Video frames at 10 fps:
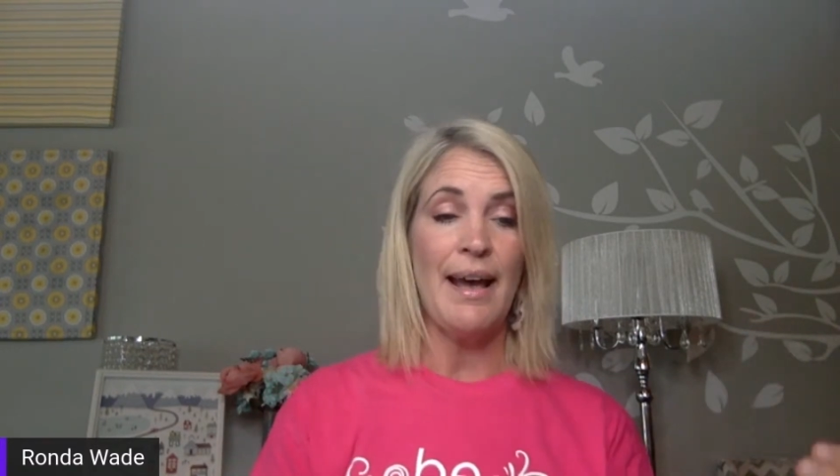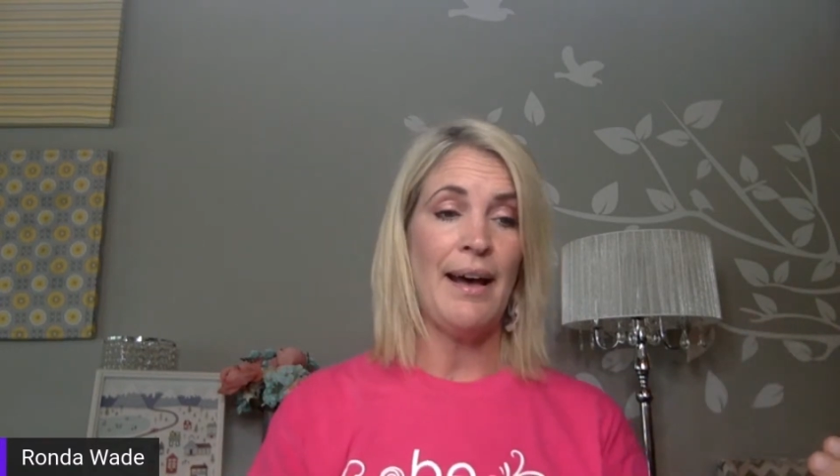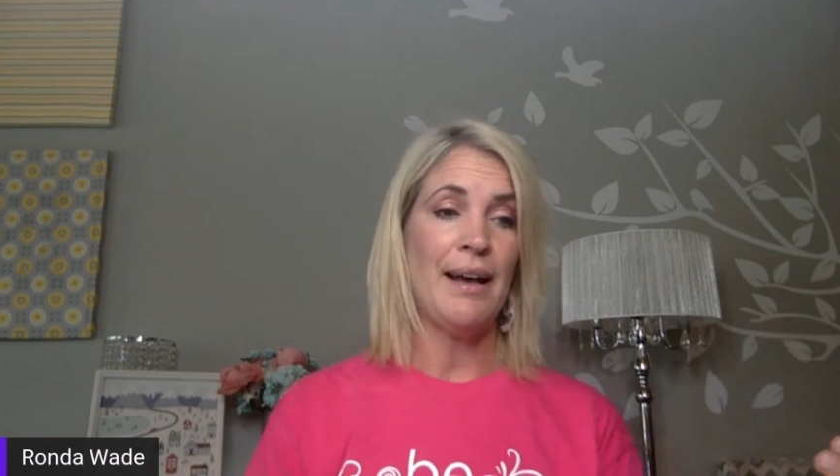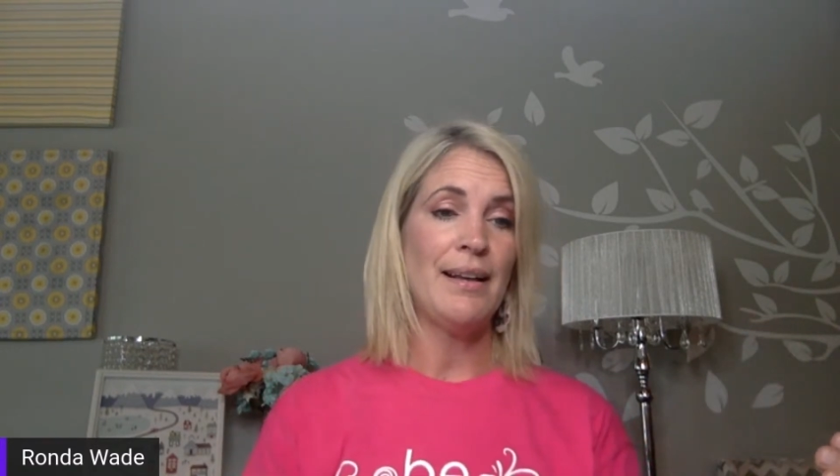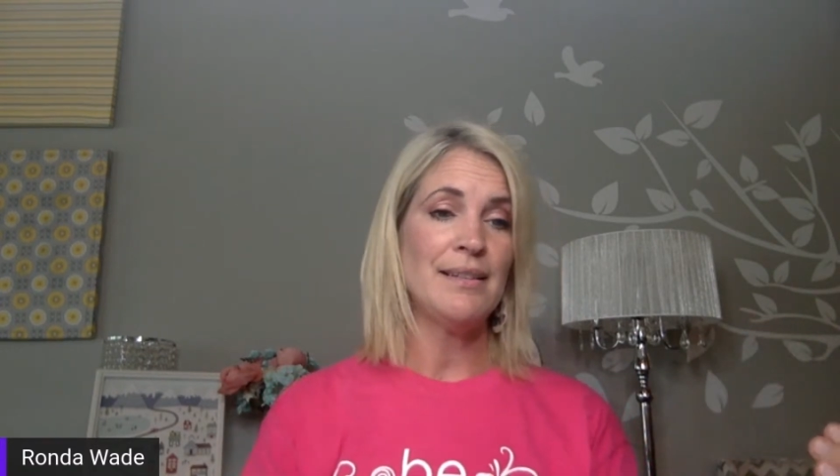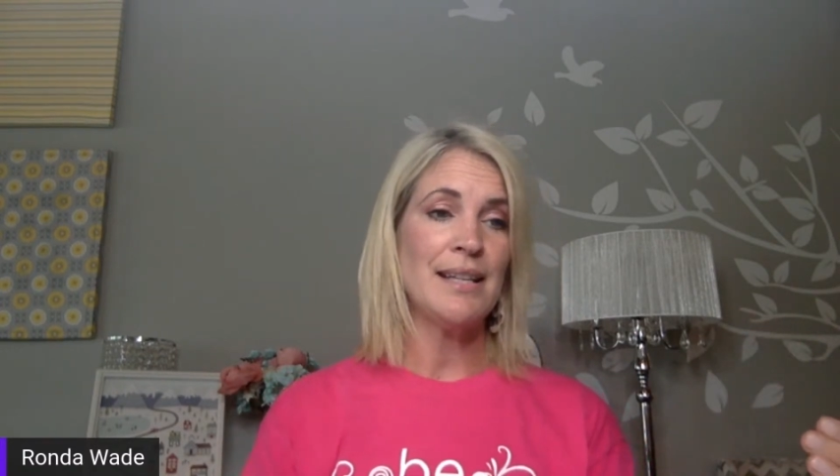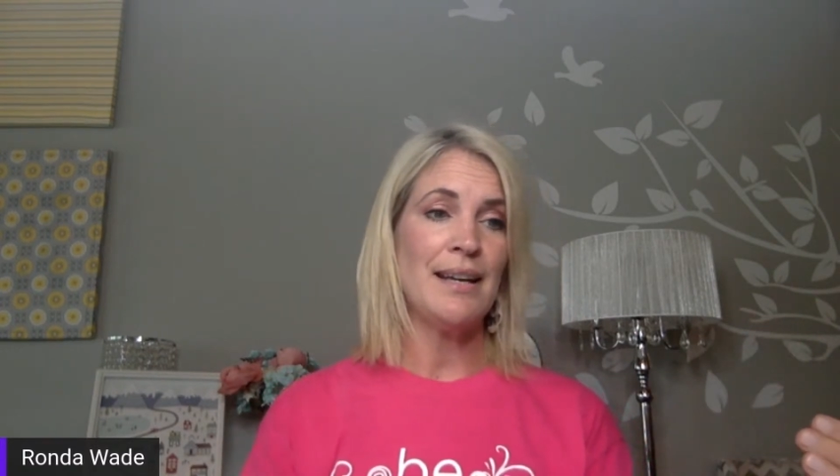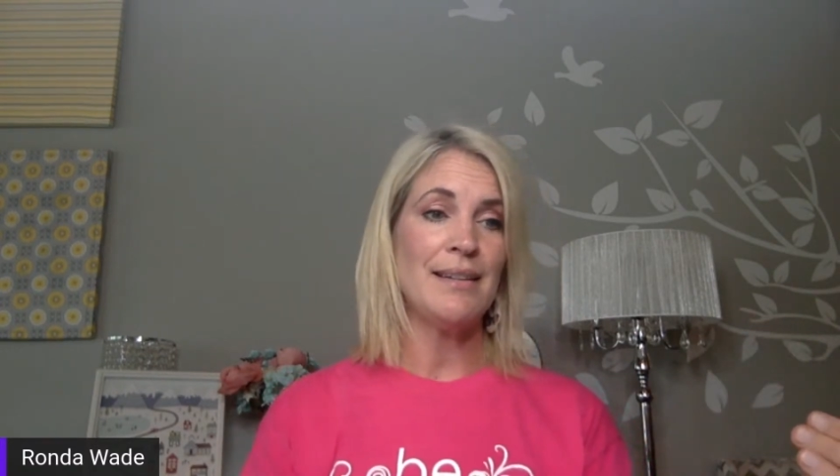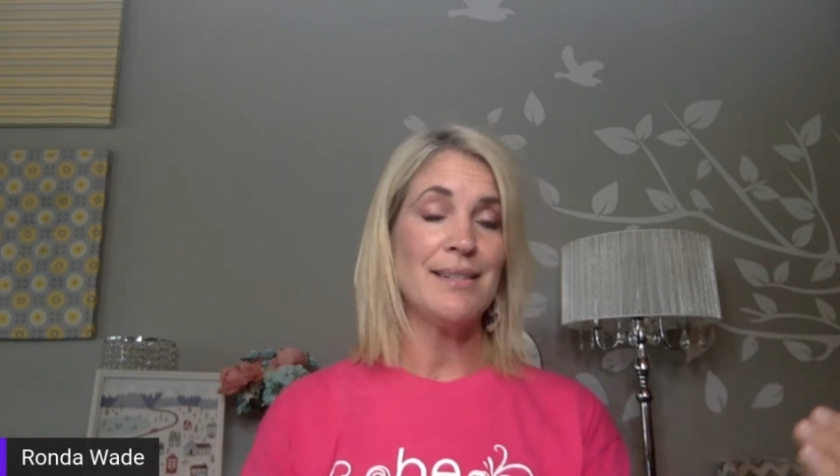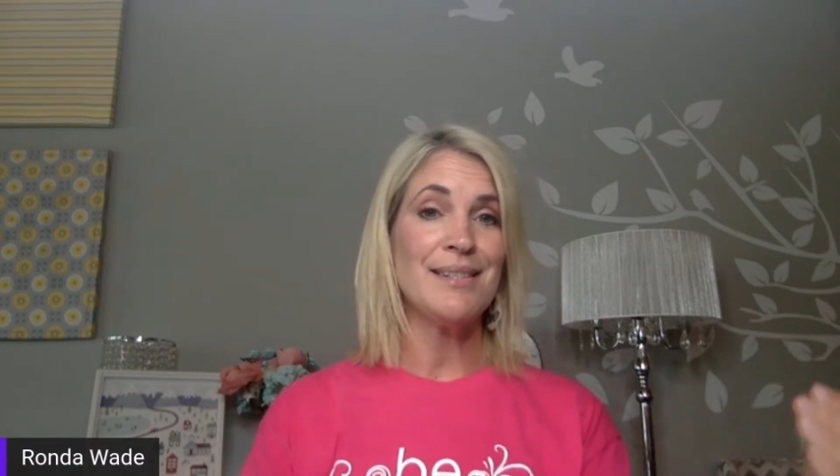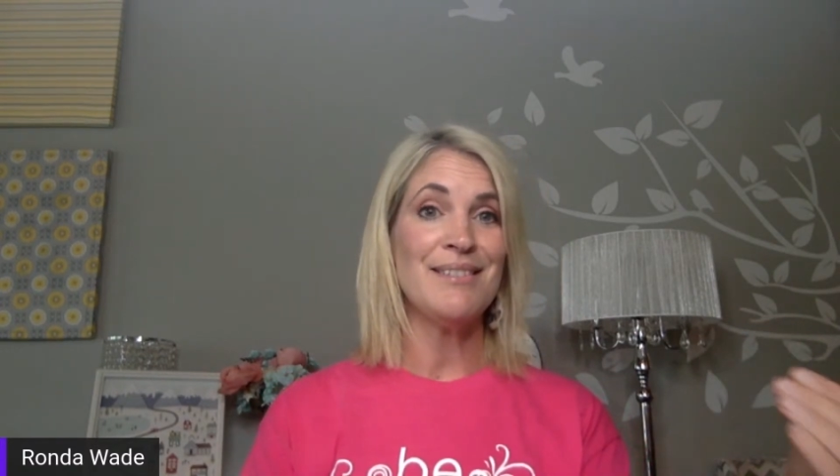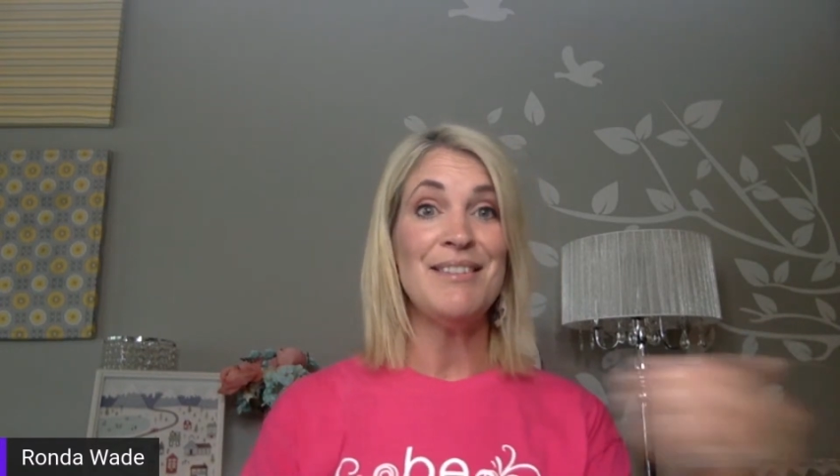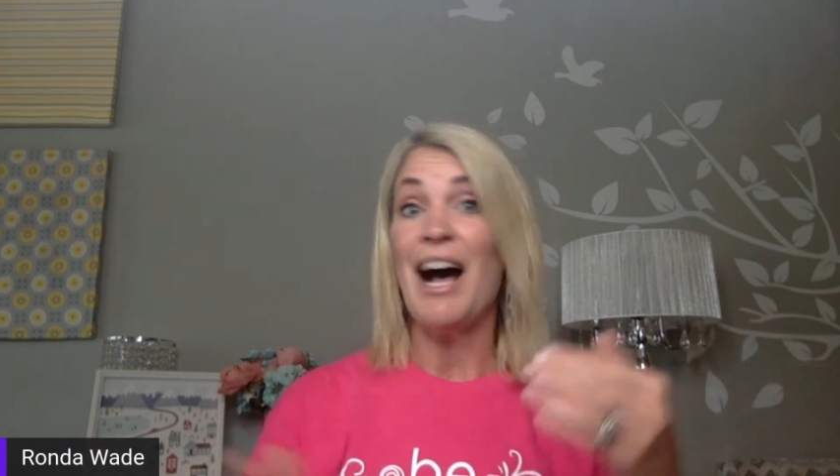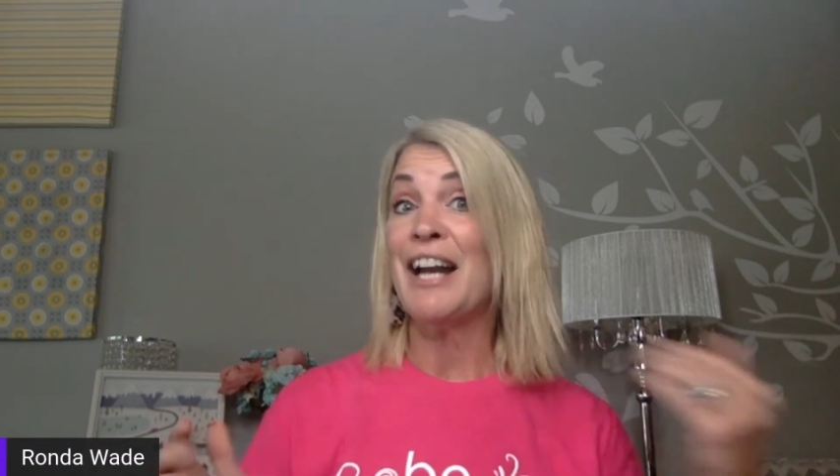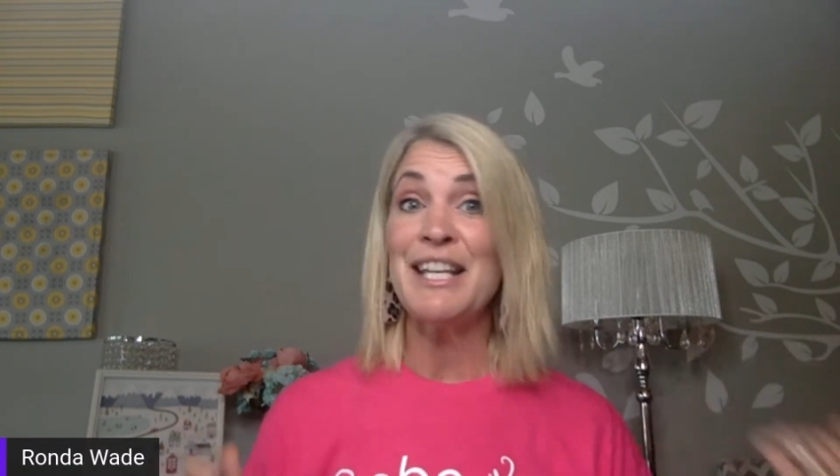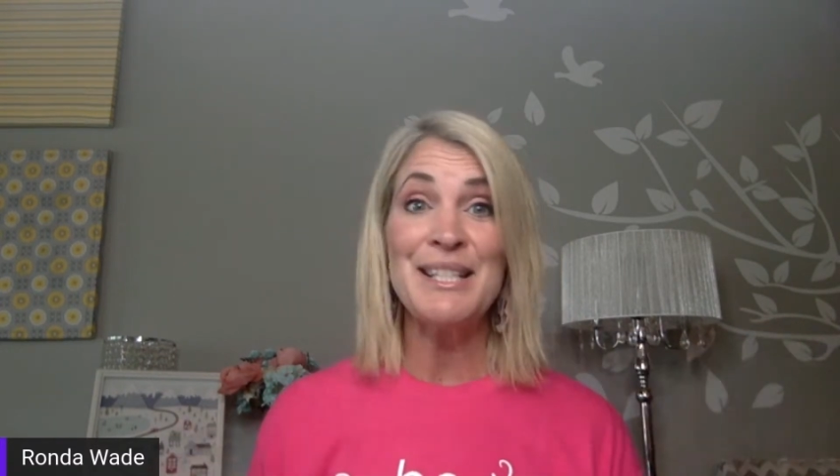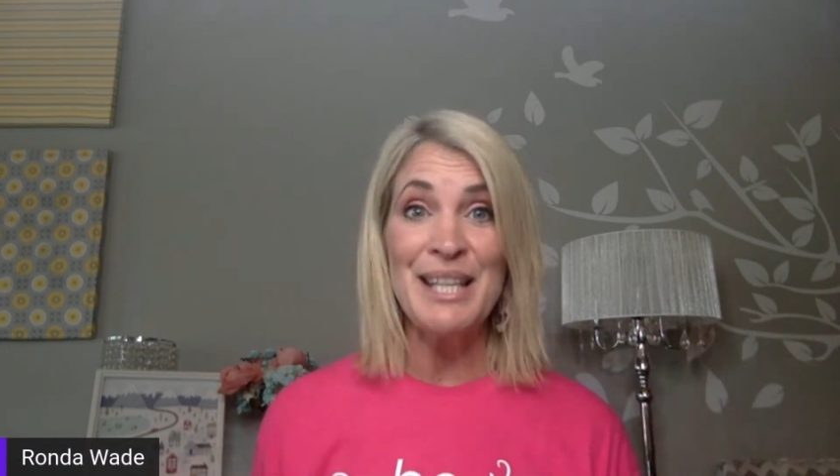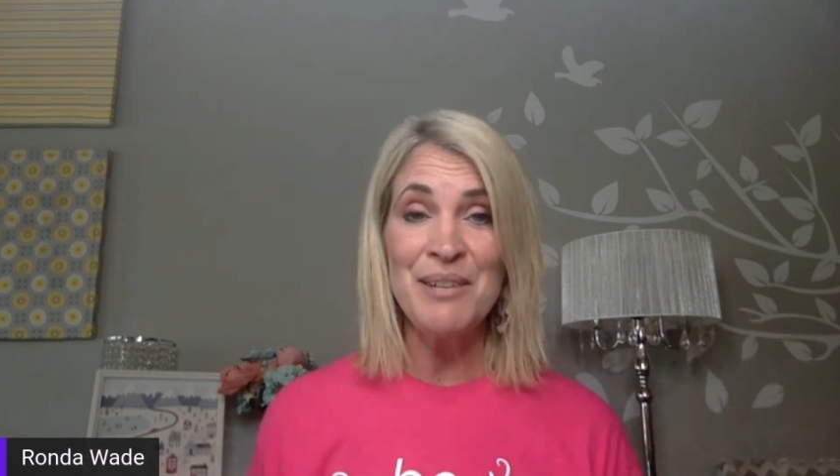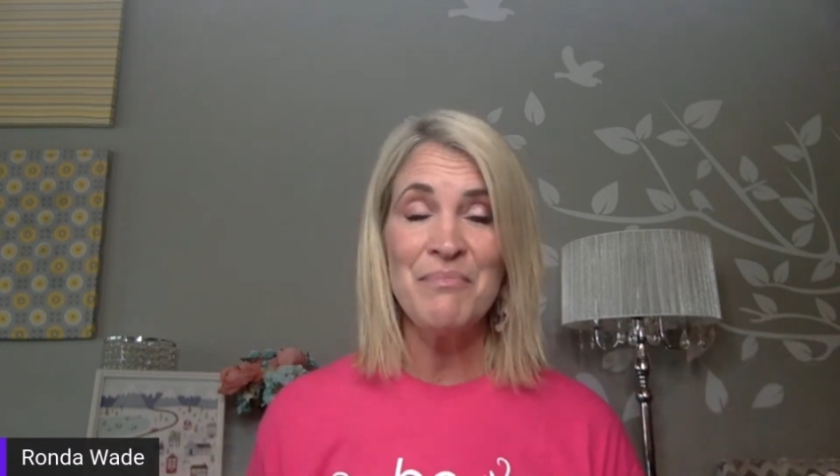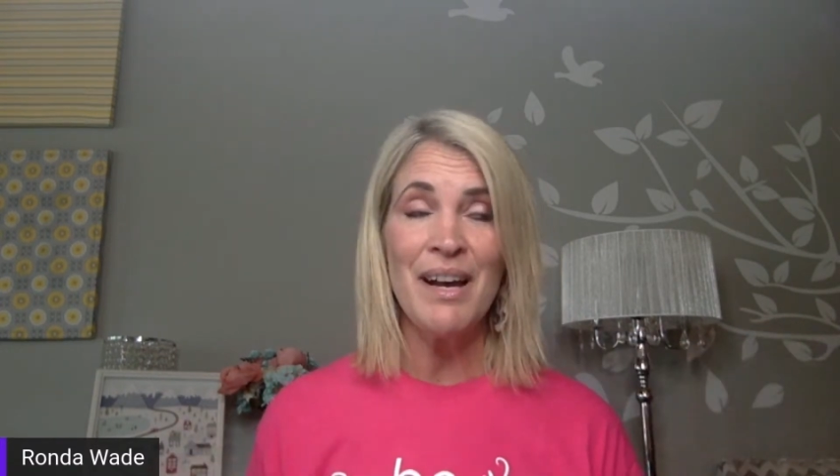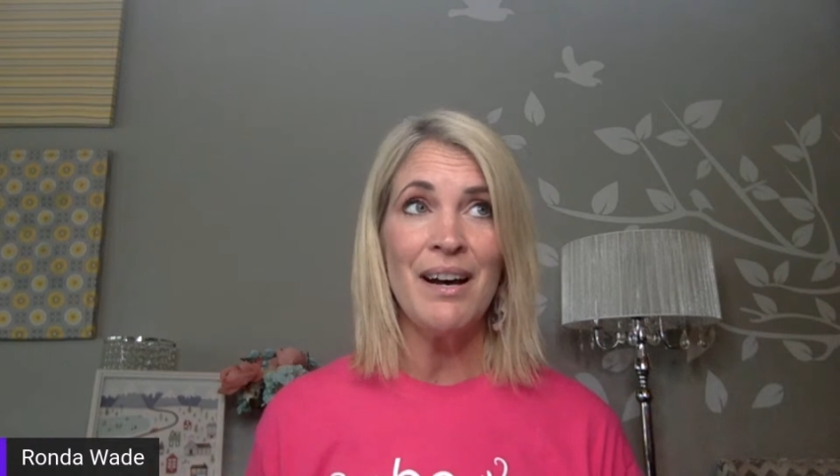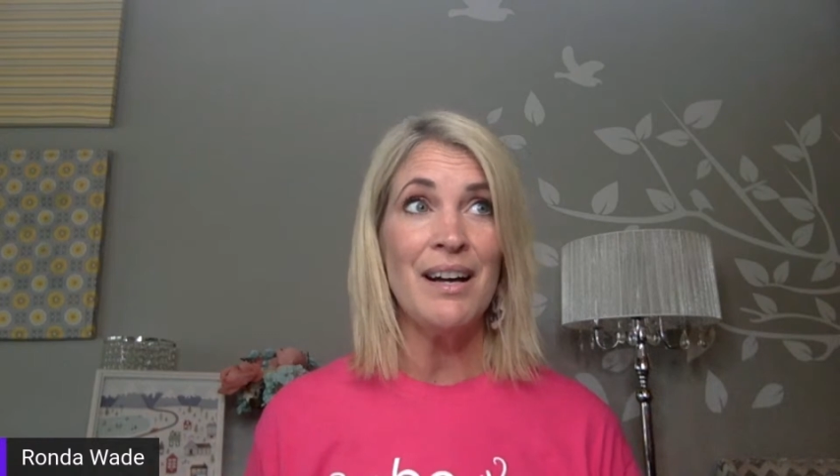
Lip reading: And it's not easy.